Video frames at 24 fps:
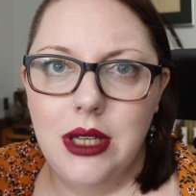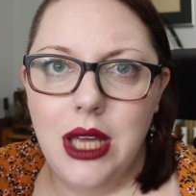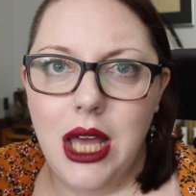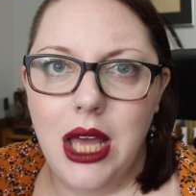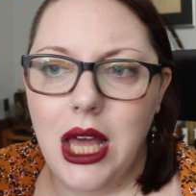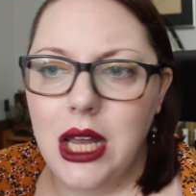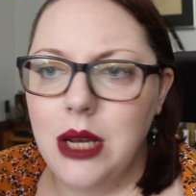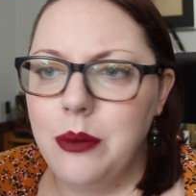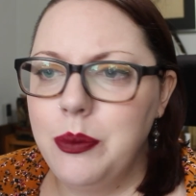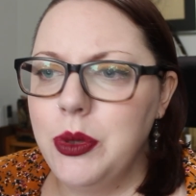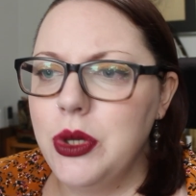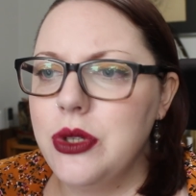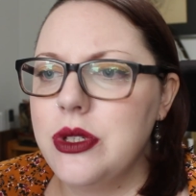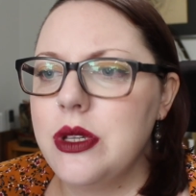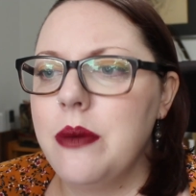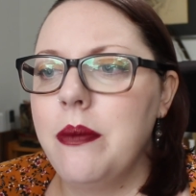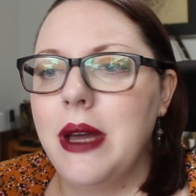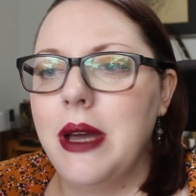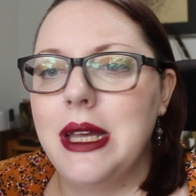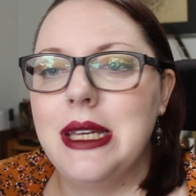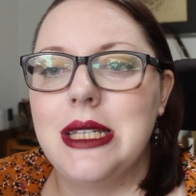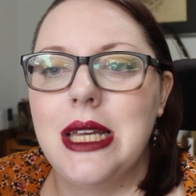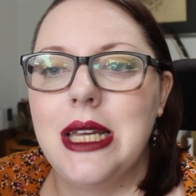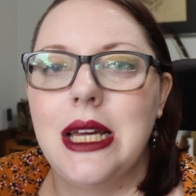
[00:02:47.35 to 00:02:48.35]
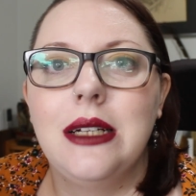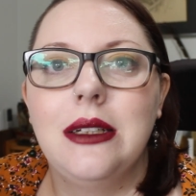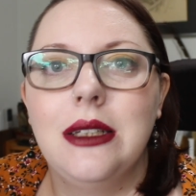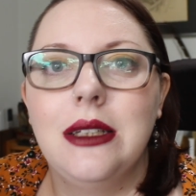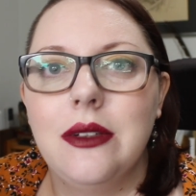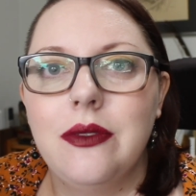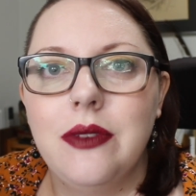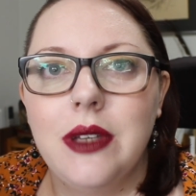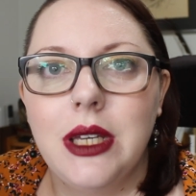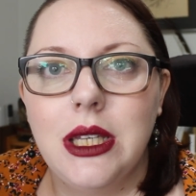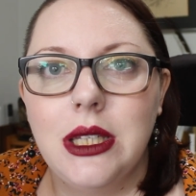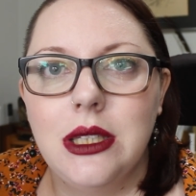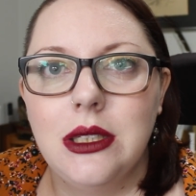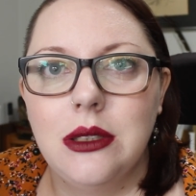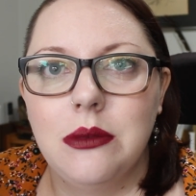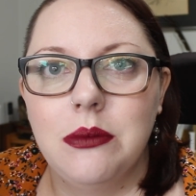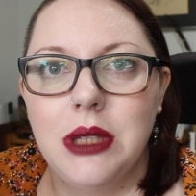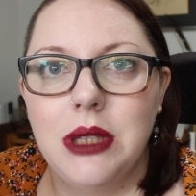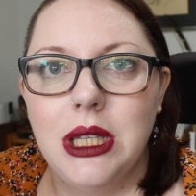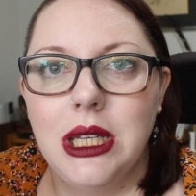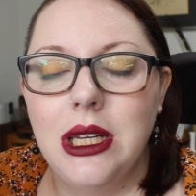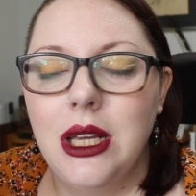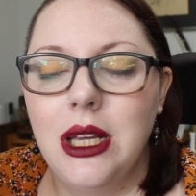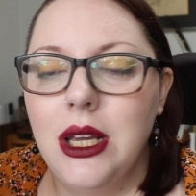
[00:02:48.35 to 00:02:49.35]
An abuser might tell a victim
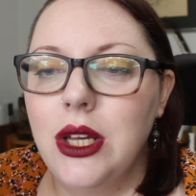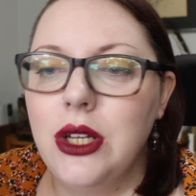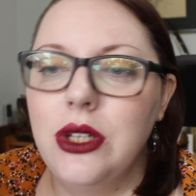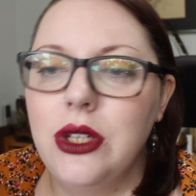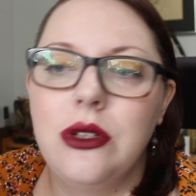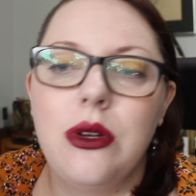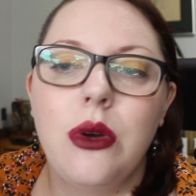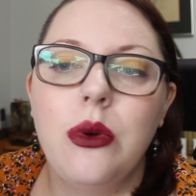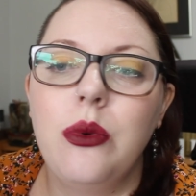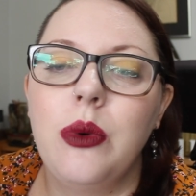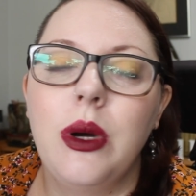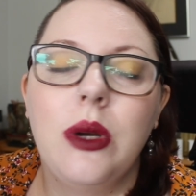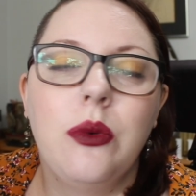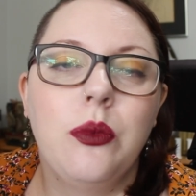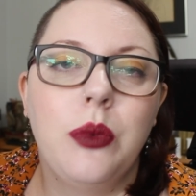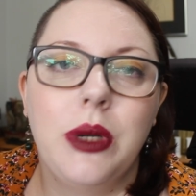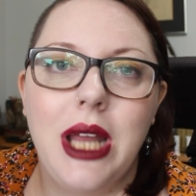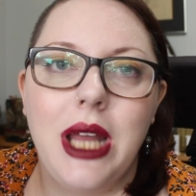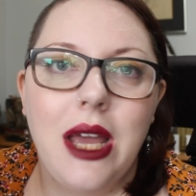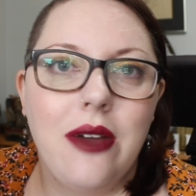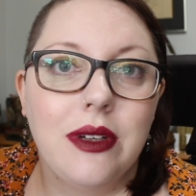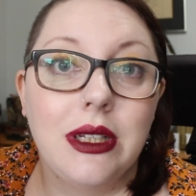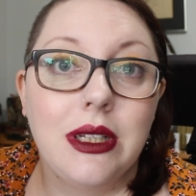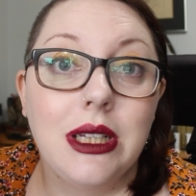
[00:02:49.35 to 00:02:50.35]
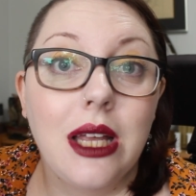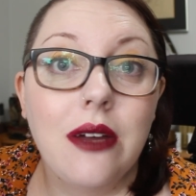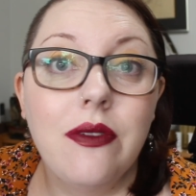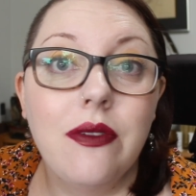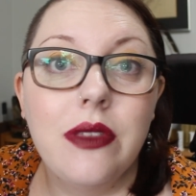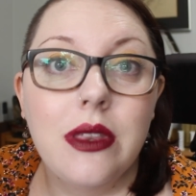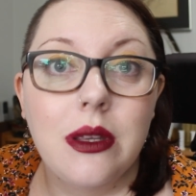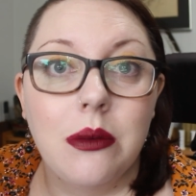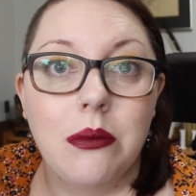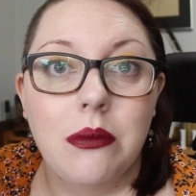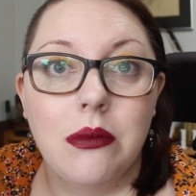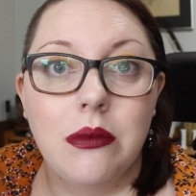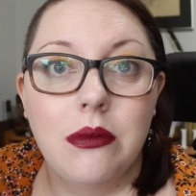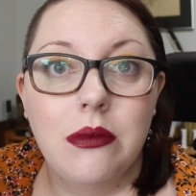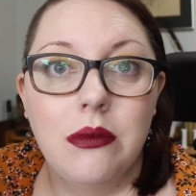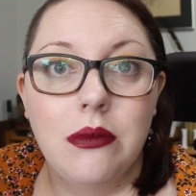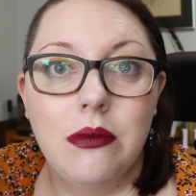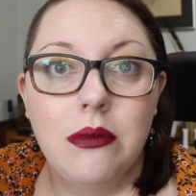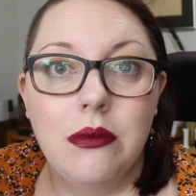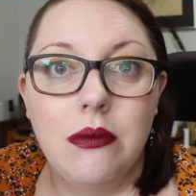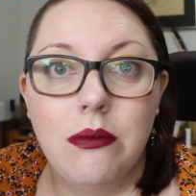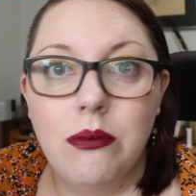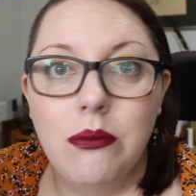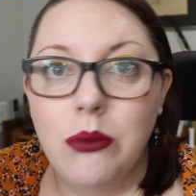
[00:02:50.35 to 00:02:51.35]
that no one would ever love them
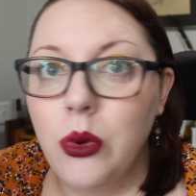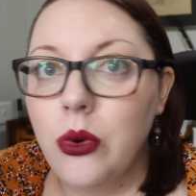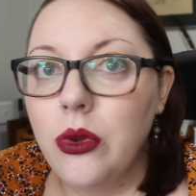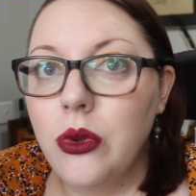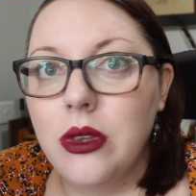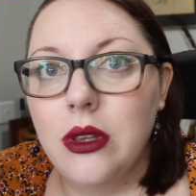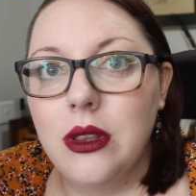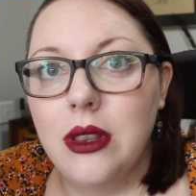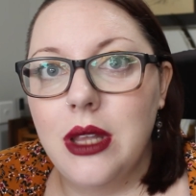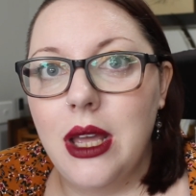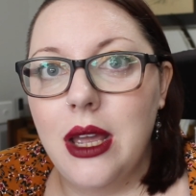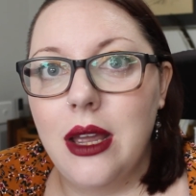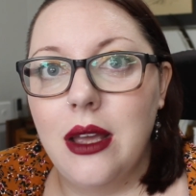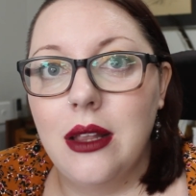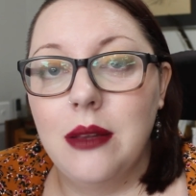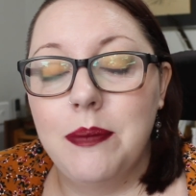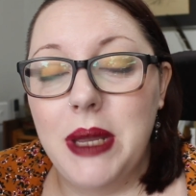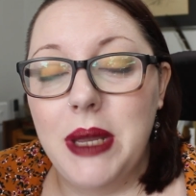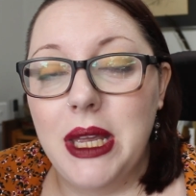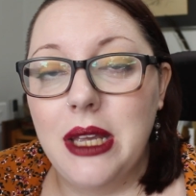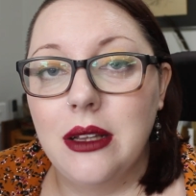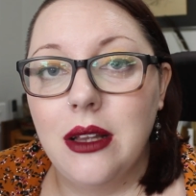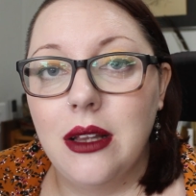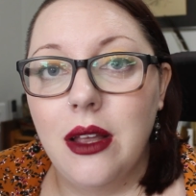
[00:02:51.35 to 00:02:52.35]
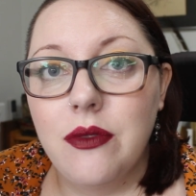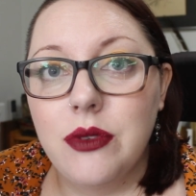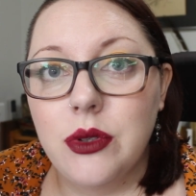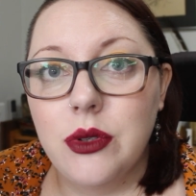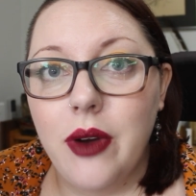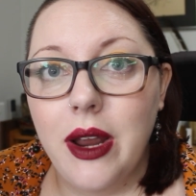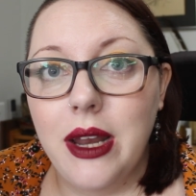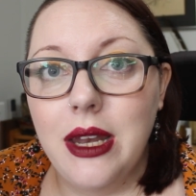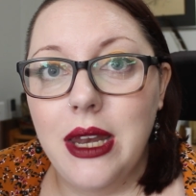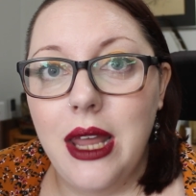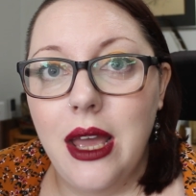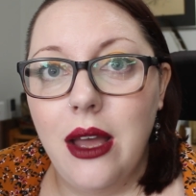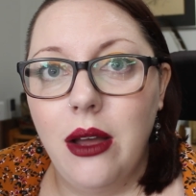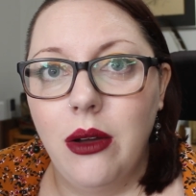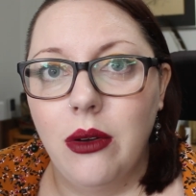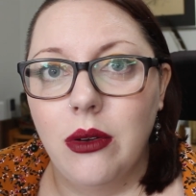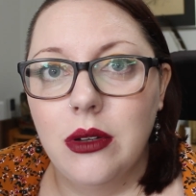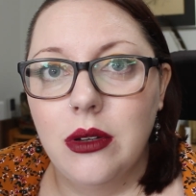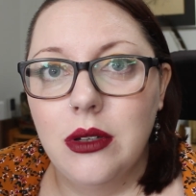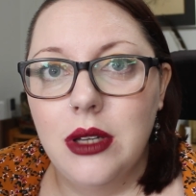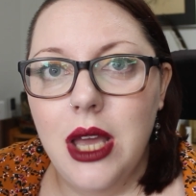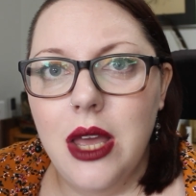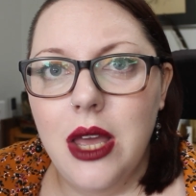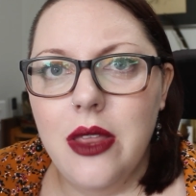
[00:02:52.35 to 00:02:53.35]
more than they are being loved right now,
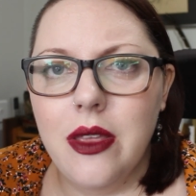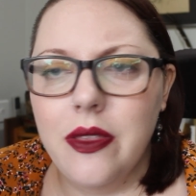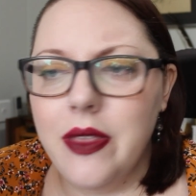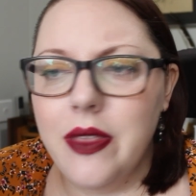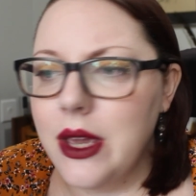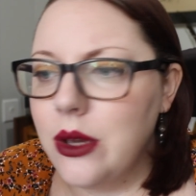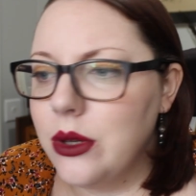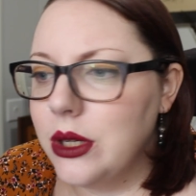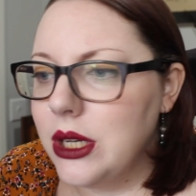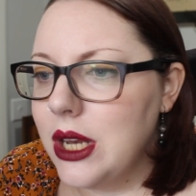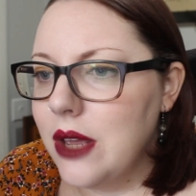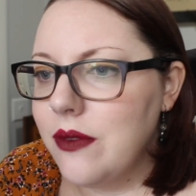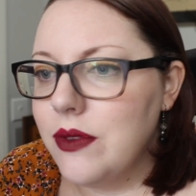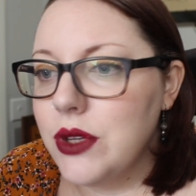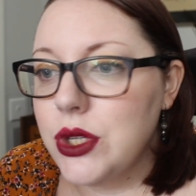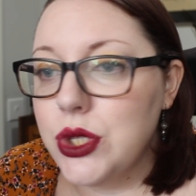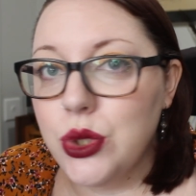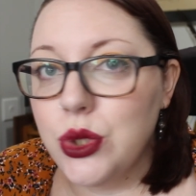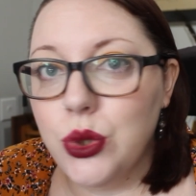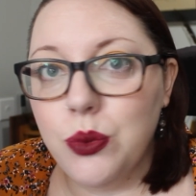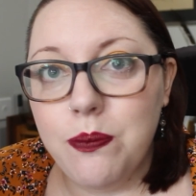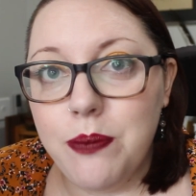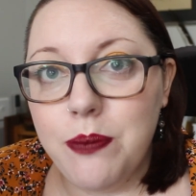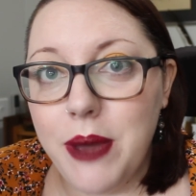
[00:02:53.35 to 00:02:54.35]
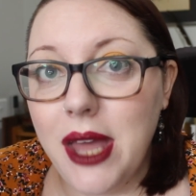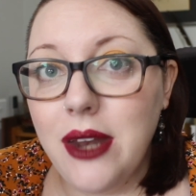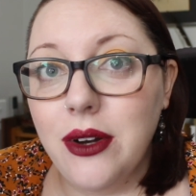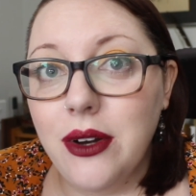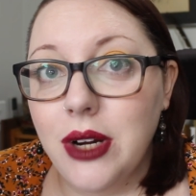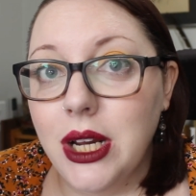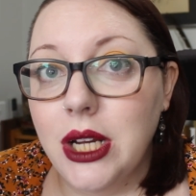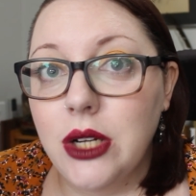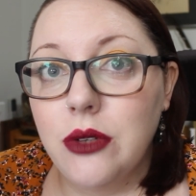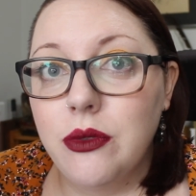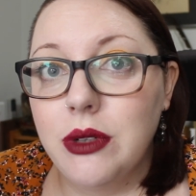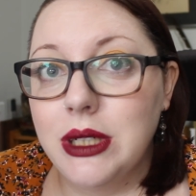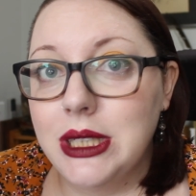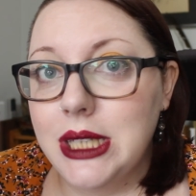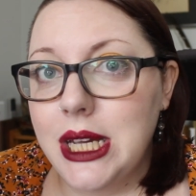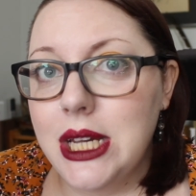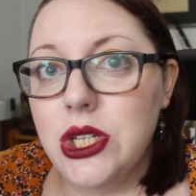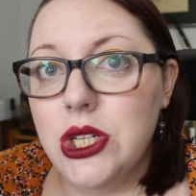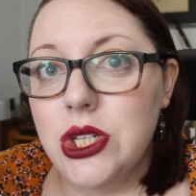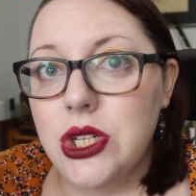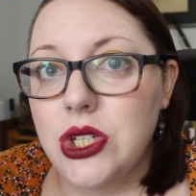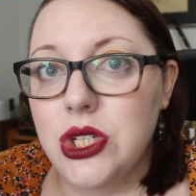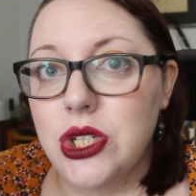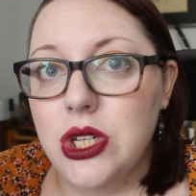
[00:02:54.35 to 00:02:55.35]
that they could never do better in a
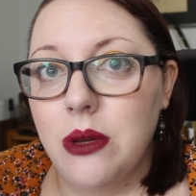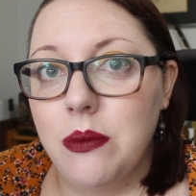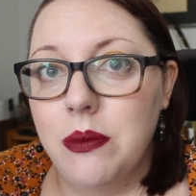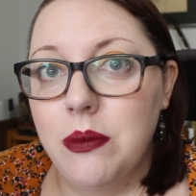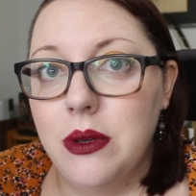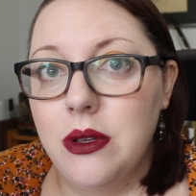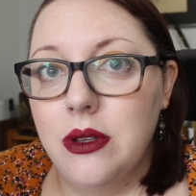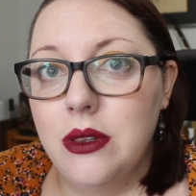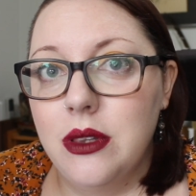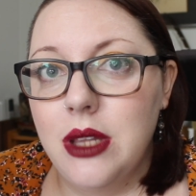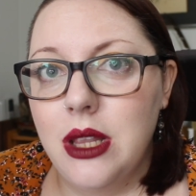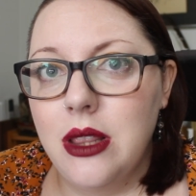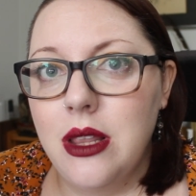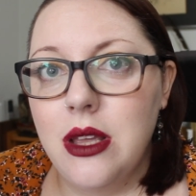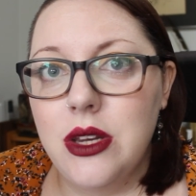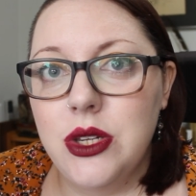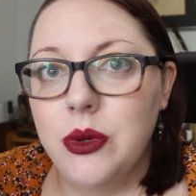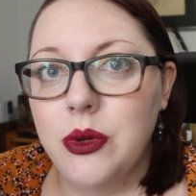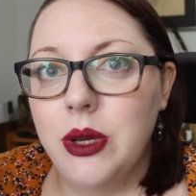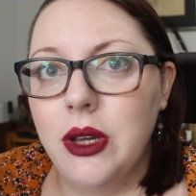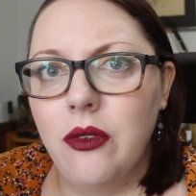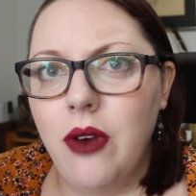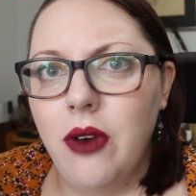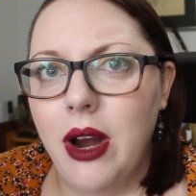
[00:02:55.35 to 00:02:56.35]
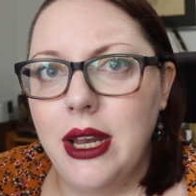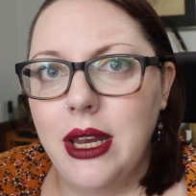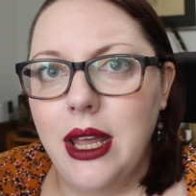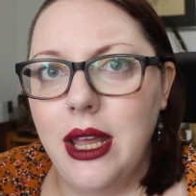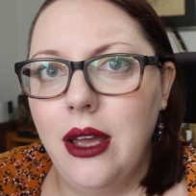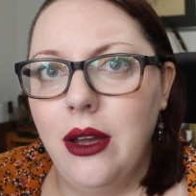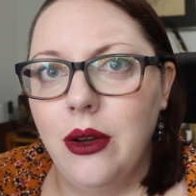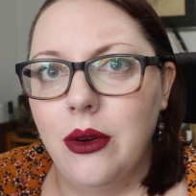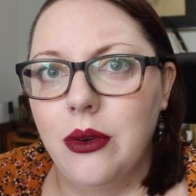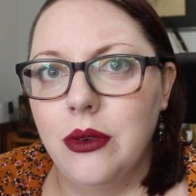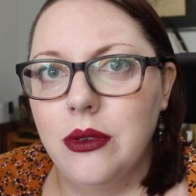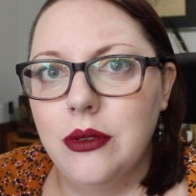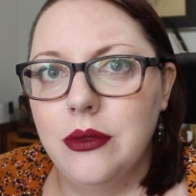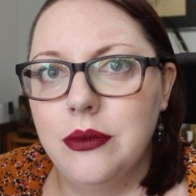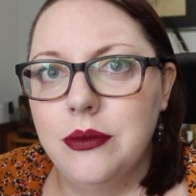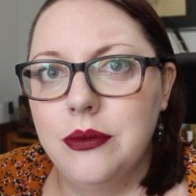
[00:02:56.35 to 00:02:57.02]
relationship than they're doing right now.